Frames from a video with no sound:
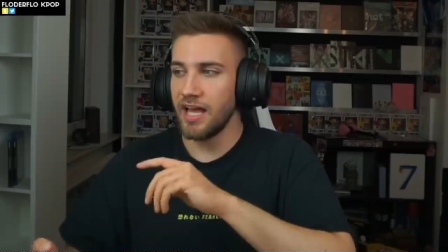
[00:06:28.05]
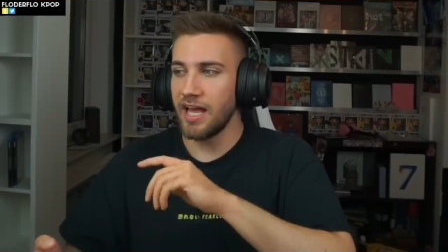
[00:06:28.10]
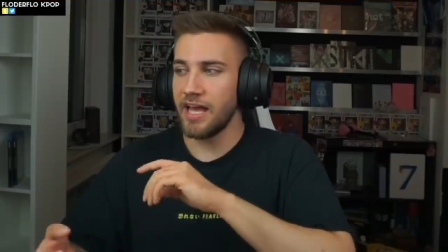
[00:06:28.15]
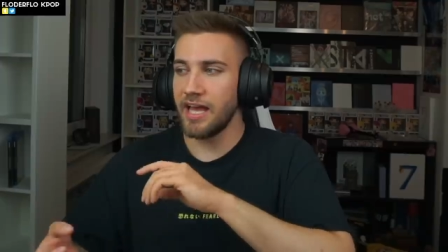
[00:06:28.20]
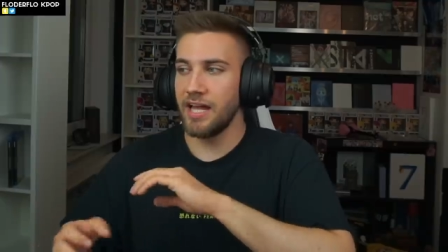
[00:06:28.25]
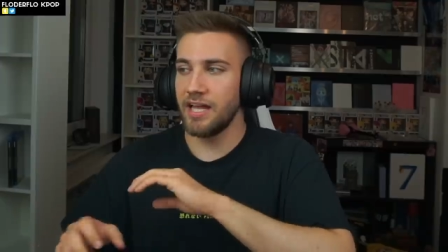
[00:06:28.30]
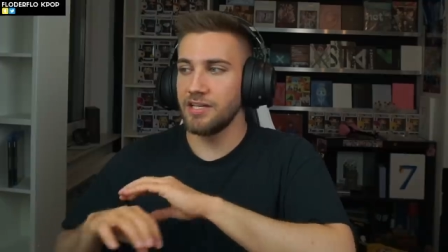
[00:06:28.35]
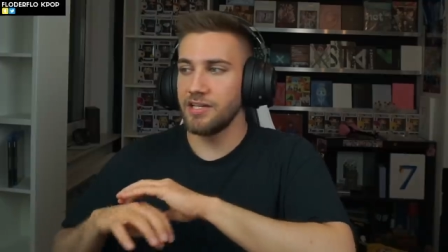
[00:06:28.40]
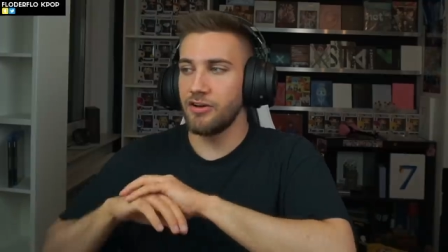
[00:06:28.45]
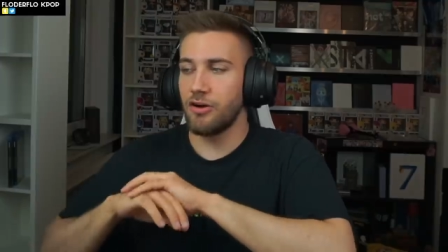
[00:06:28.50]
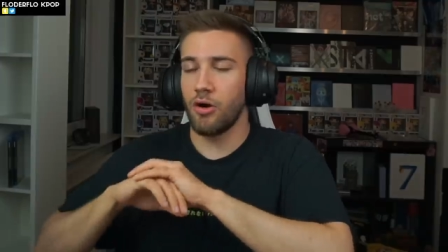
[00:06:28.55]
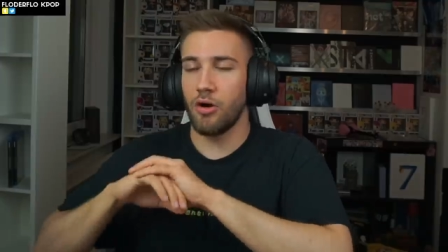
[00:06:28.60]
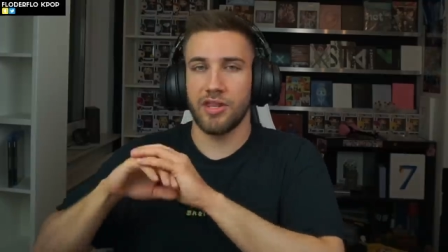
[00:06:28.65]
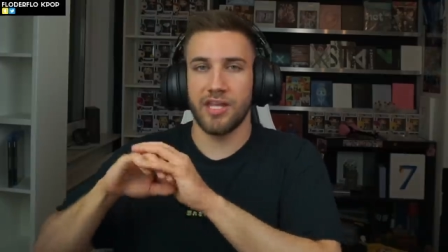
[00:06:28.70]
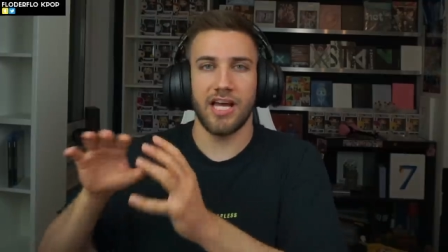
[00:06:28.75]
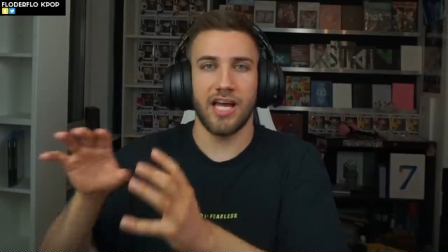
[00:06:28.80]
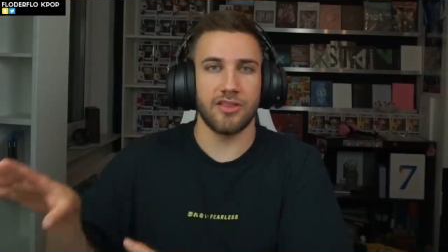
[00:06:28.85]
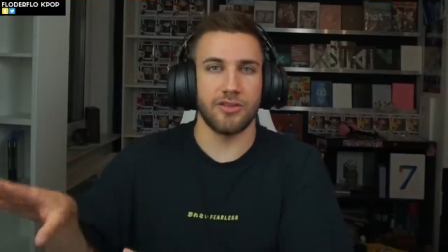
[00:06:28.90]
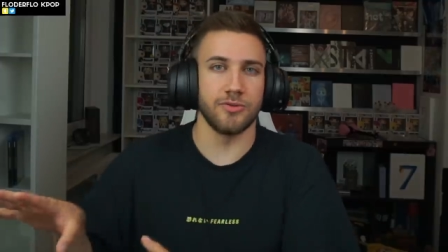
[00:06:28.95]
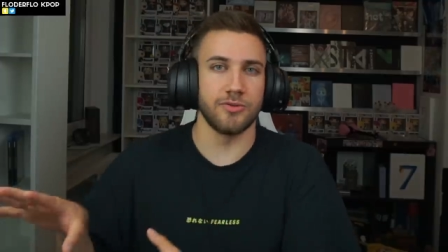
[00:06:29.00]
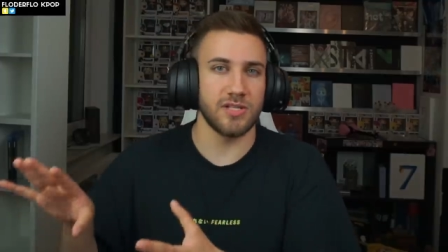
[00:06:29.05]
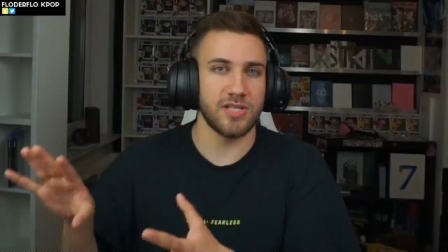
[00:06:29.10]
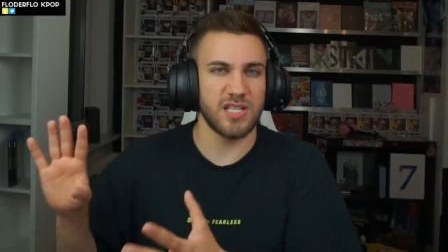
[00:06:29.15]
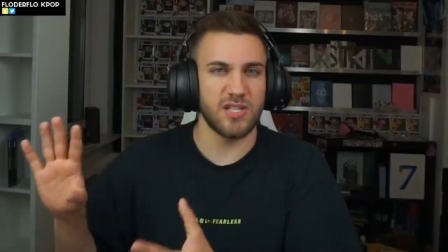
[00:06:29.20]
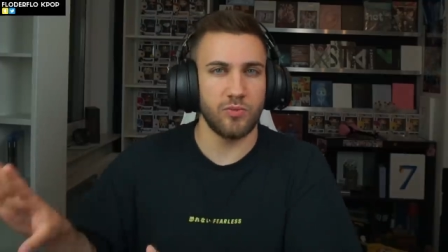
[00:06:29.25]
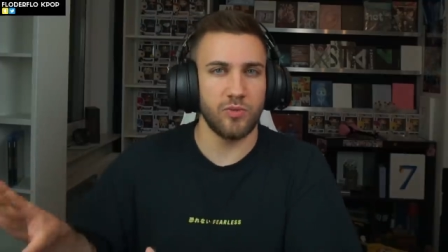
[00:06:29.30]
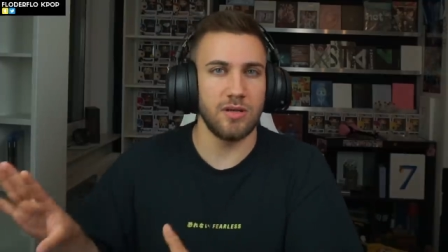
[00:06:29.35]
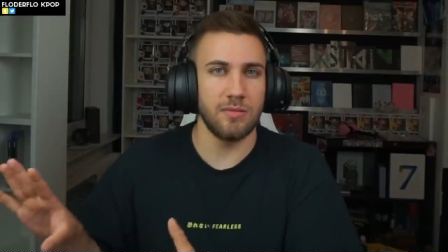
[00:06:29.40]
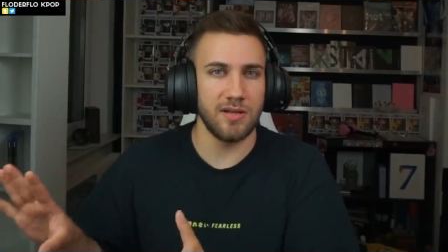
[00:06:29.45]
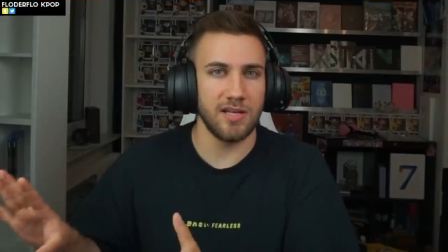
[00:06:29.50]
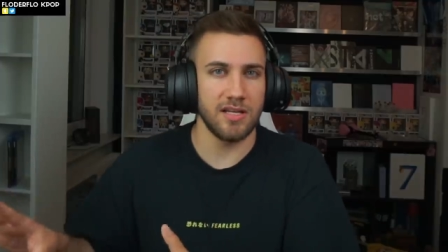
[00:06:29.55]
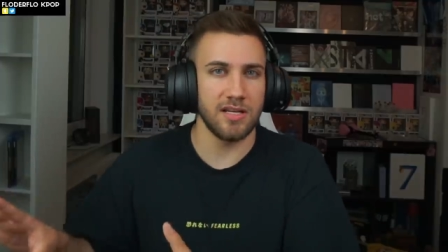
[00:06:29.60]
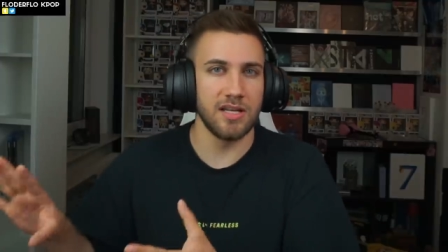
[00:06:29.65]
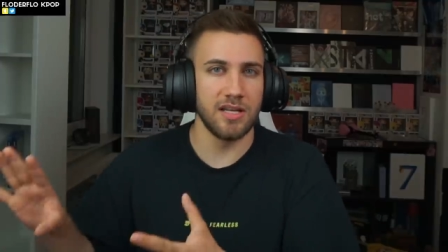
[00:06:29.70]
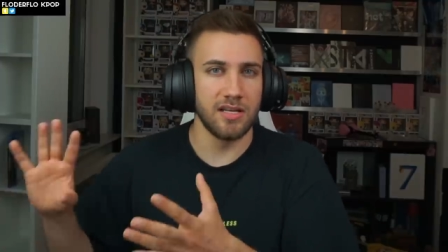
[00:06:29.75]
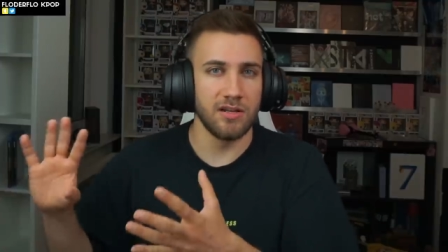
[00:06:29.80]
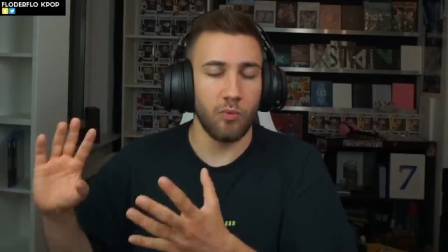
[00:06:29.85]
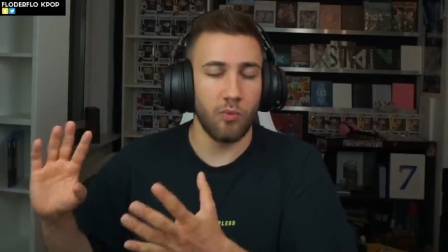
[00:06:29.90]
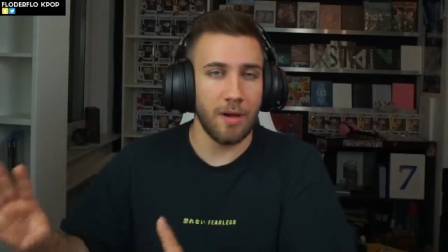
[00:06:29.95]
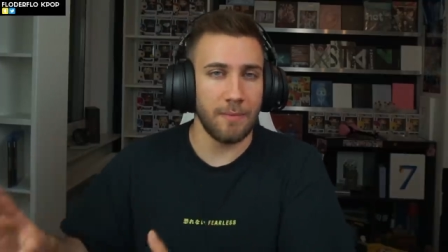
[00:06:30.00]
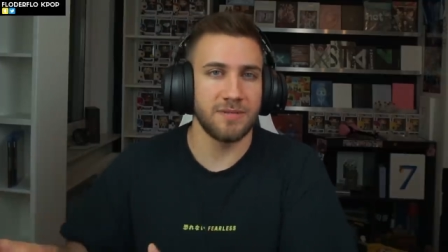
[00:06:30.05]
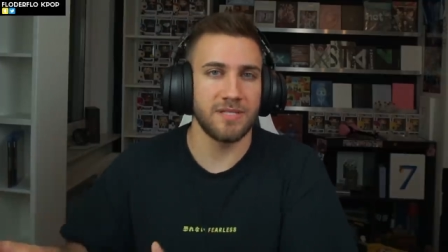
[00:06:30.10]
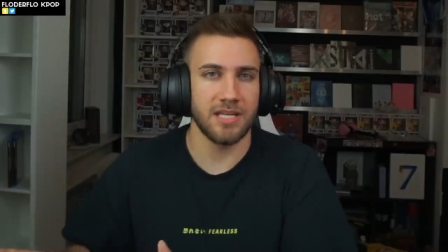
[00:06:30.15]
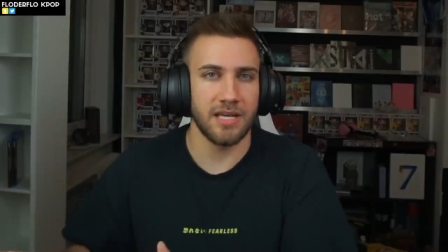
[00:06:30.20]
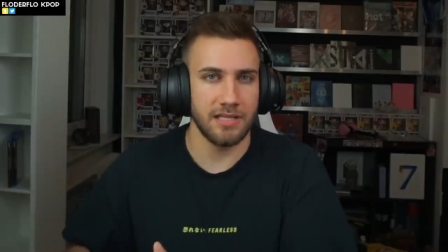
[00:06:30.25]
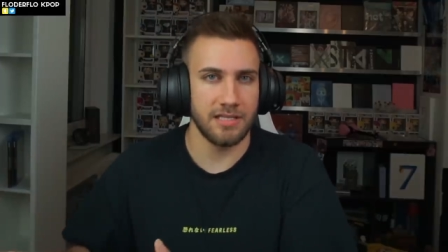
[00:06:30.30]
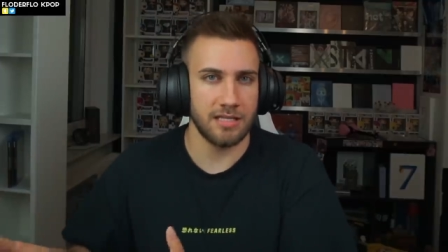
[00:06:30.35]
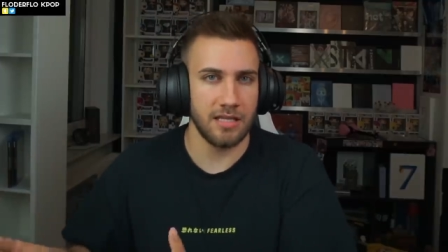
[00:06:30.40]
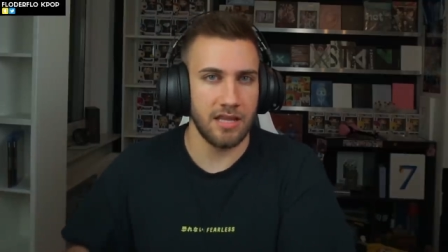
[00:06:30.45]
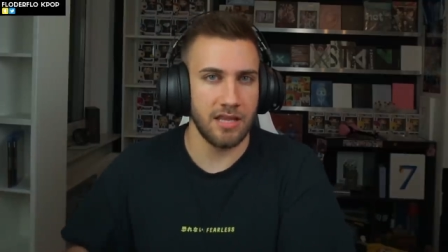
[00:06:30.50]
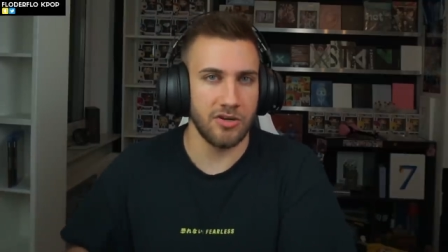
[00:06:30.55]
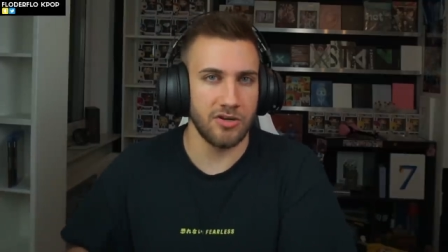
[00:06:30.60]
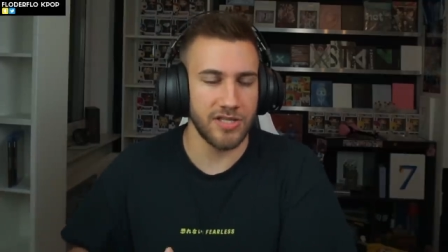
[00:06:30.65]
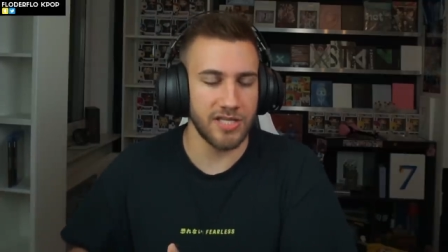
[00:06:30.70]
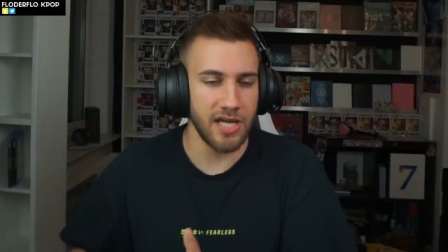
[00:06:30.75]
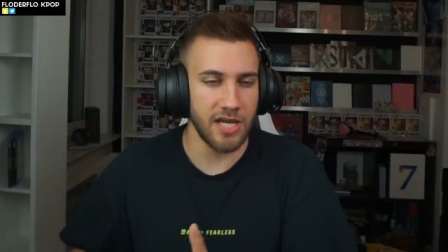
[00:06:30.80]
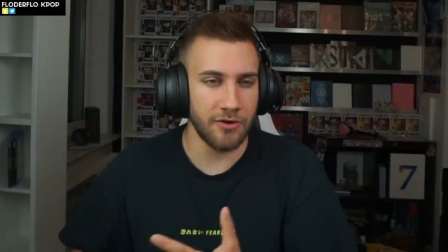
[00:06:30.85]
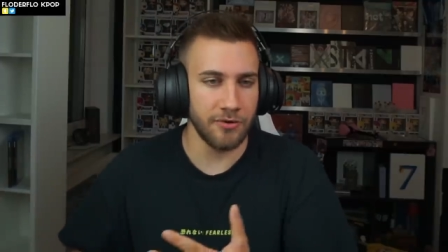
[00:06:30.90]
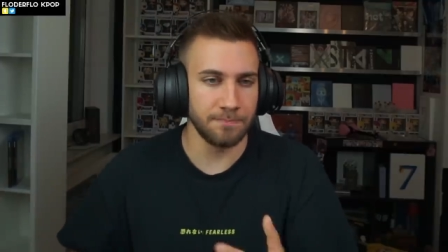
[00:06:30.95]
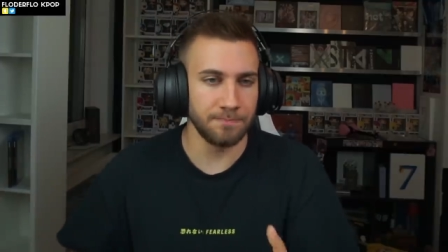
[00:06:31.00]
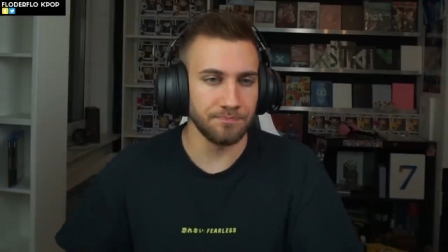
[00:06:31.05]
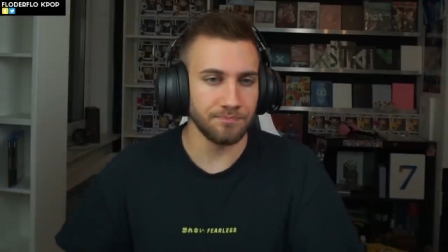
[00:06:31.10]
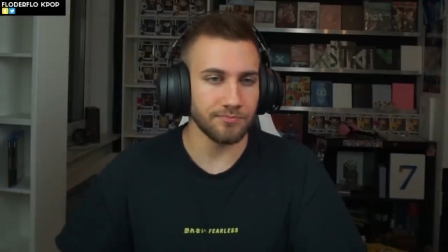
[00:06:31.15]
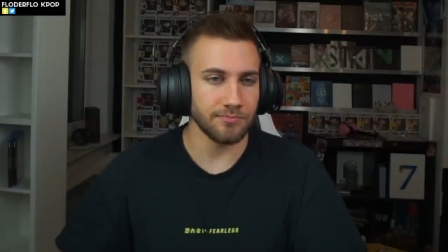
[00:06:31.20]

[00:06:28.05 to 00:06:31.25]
and all the other streaming websites that are there.